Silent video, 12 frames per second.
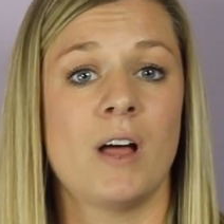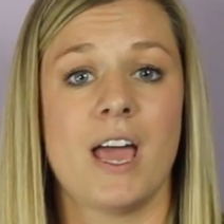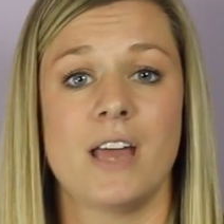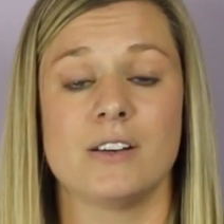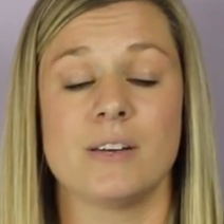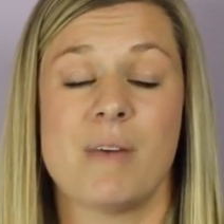
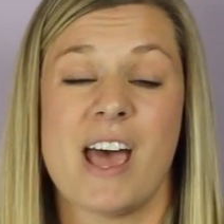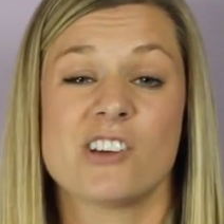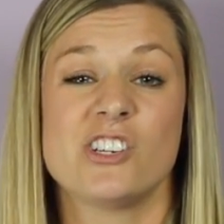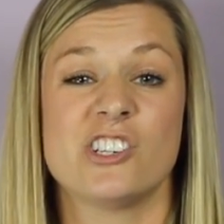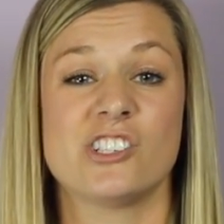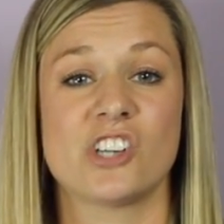and
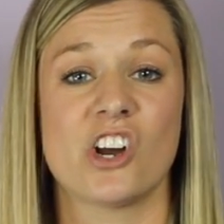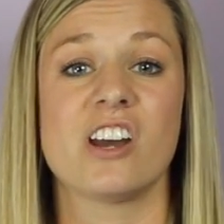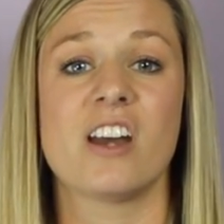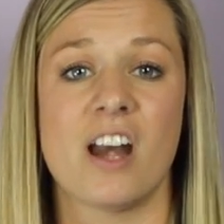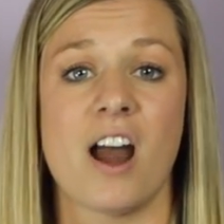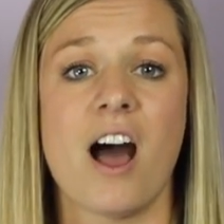actually just
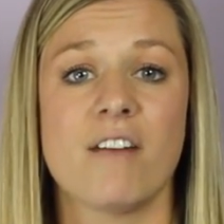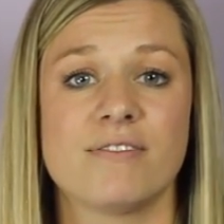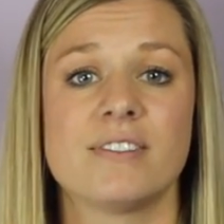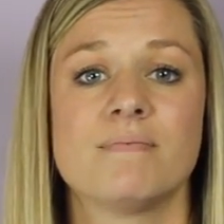turning it off.